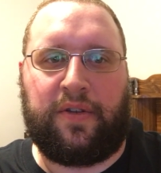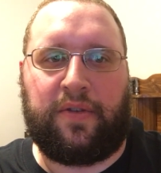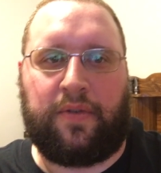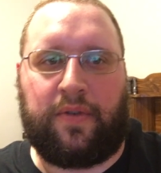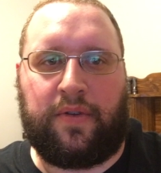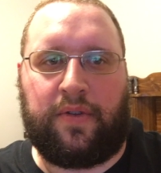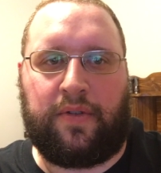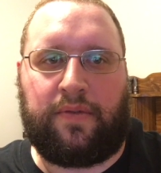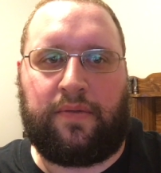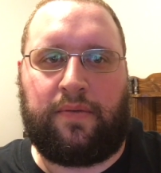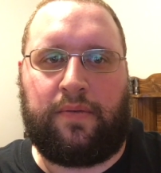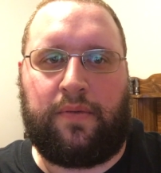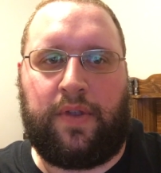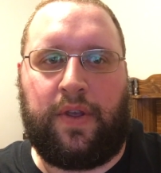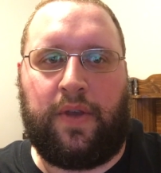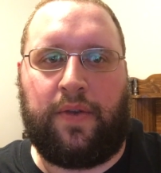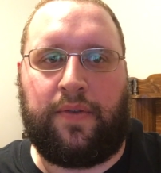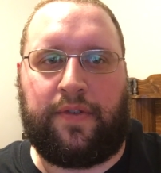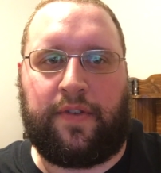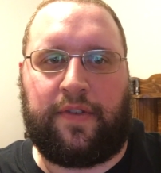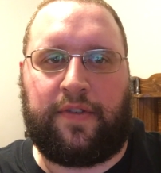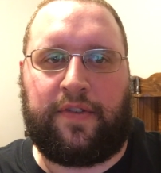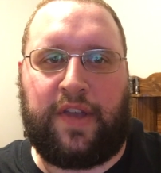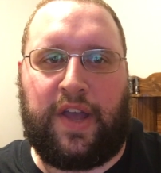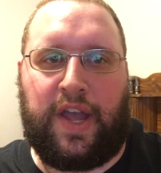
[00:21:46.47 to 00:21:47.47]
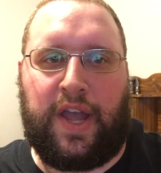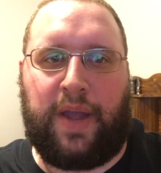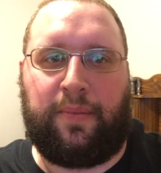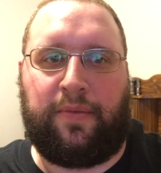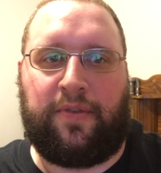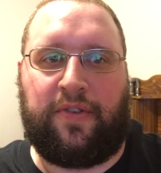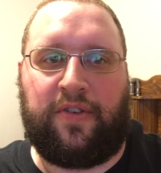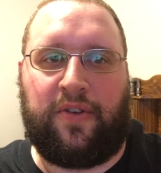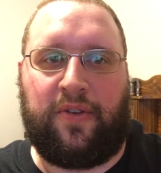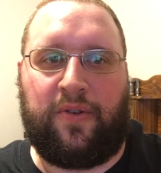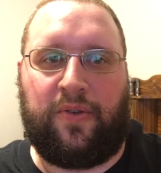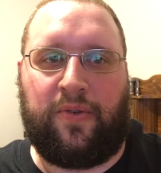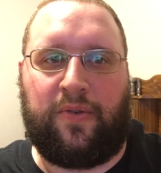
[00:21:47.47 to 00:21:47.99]
He'll just use this time
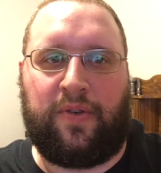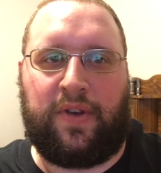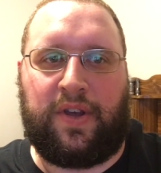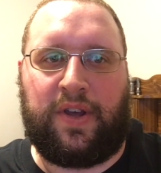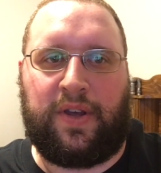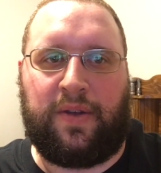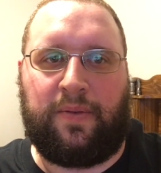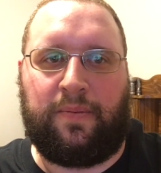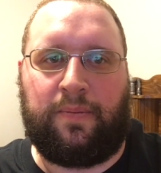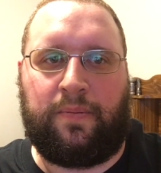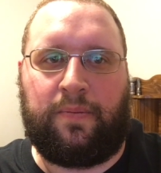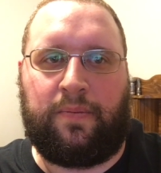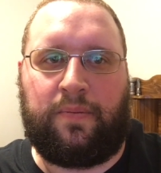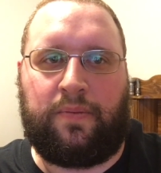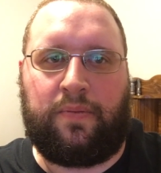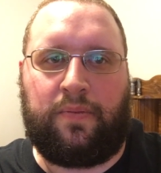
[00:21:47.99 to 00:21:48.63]
to